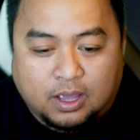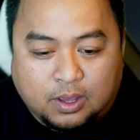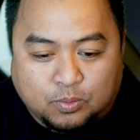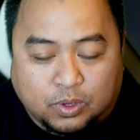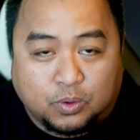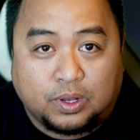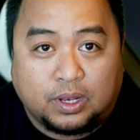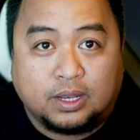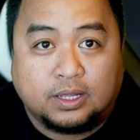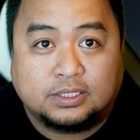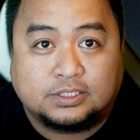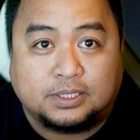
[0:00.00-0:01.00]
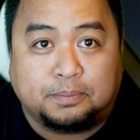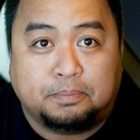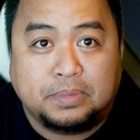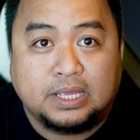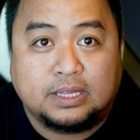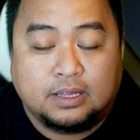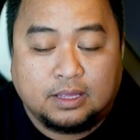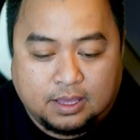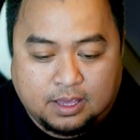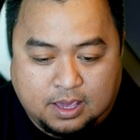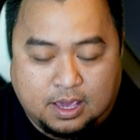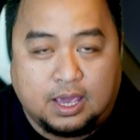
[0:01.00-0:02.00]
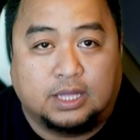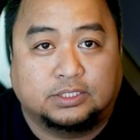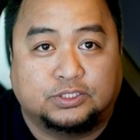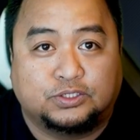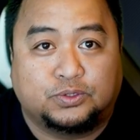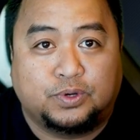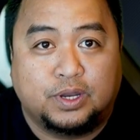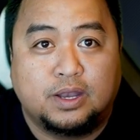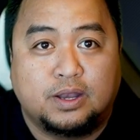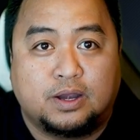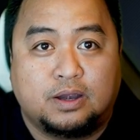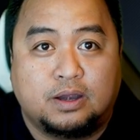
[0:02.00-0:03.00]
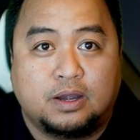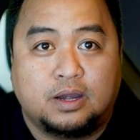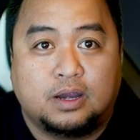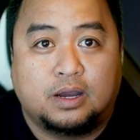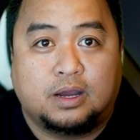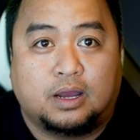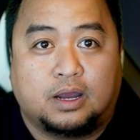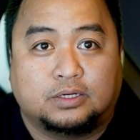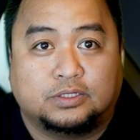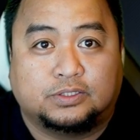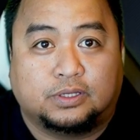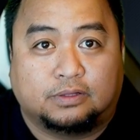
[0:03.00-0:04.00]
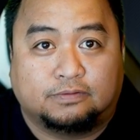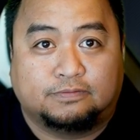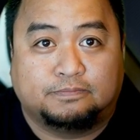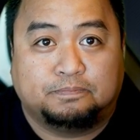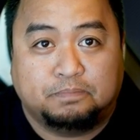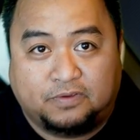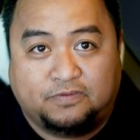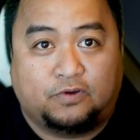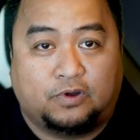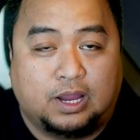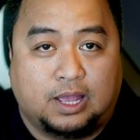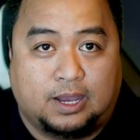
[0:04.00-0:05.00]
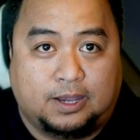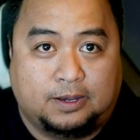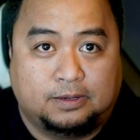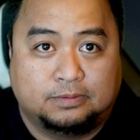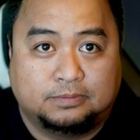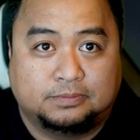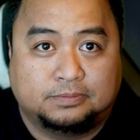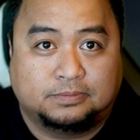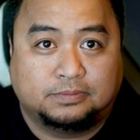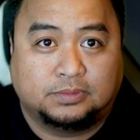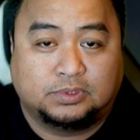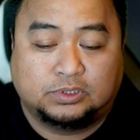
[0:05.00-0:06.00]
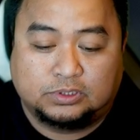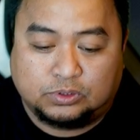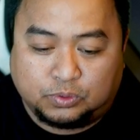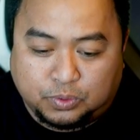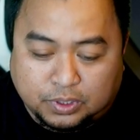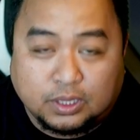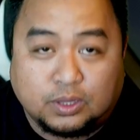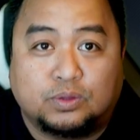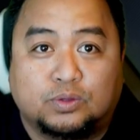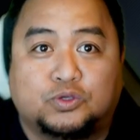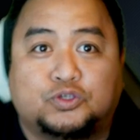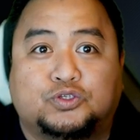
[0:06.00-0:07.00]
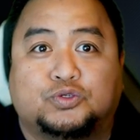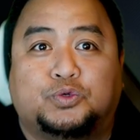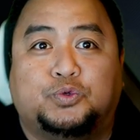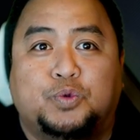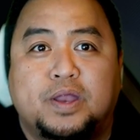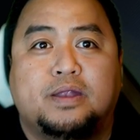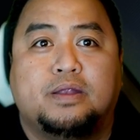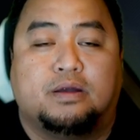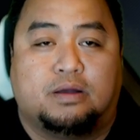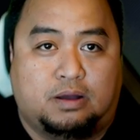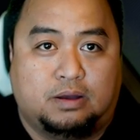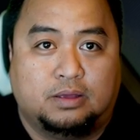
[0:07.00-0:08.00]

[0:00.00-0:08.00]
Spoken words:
we will submit and surrender ourselves before God. We need to surrender.